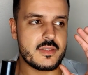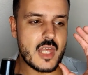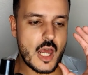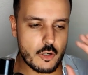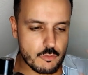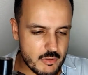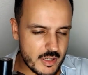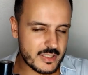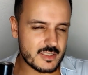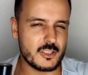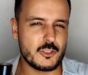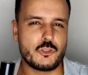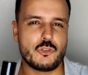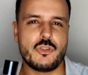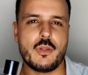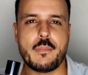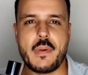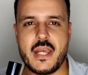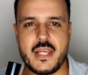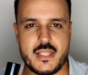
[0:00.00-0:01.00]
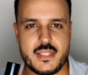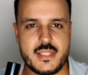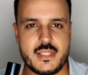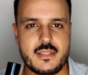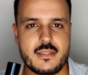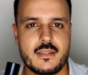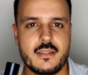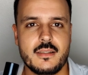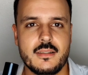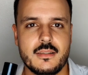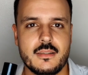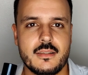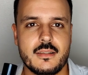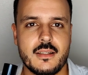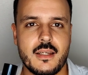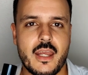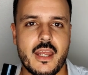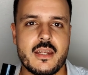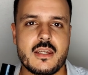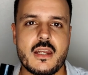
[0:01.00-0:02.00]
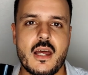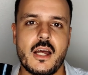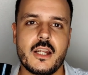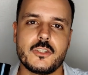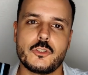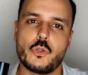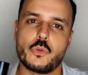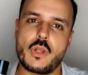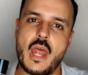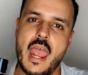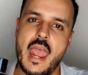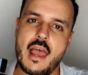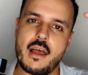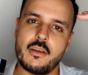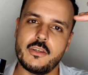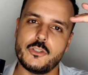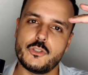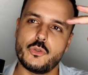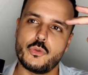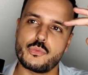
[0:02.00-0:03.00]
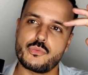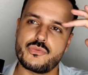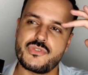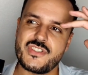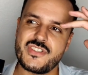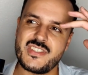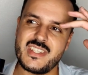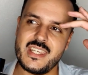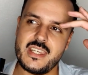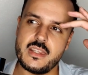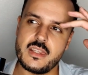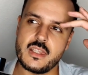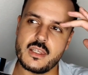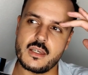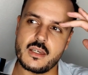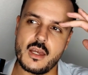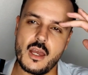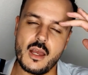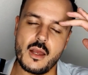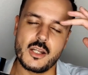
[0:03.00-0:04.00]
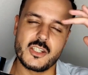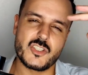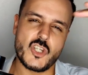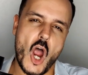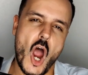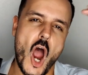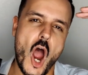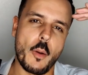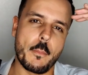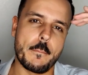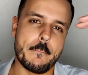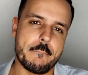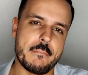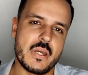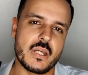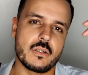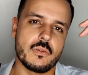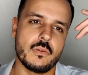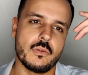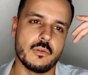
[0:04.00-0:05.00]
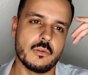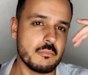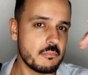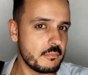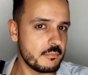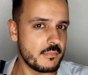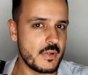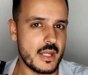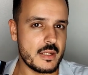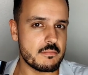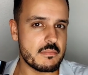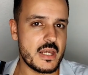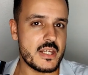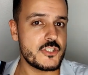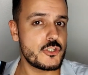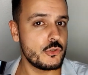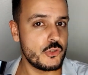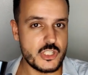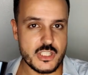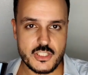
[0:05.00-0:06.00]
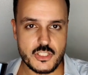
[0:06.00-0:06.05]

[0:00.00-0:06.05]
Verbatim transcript: directly to the base and not don't have you don't see the top middle and base you